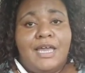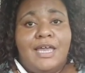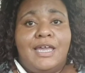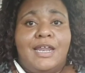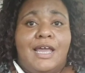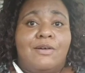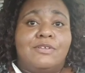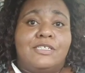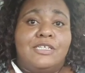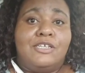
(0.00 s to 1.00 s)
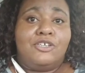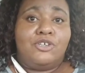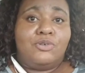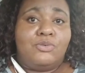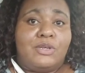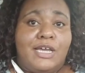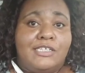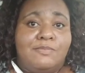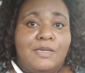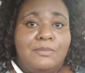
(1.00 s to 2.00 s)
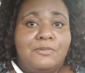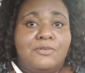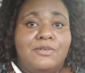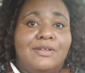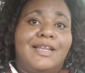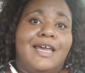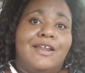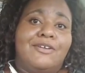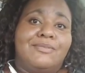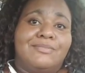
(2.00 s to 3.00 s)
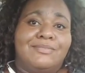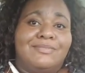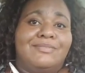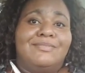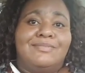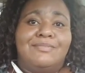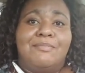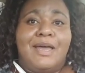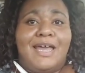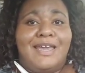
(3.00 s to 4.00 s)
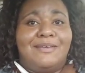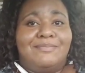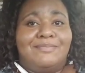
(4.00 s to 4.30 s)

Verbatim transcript: And I will see you nice people later. Bye.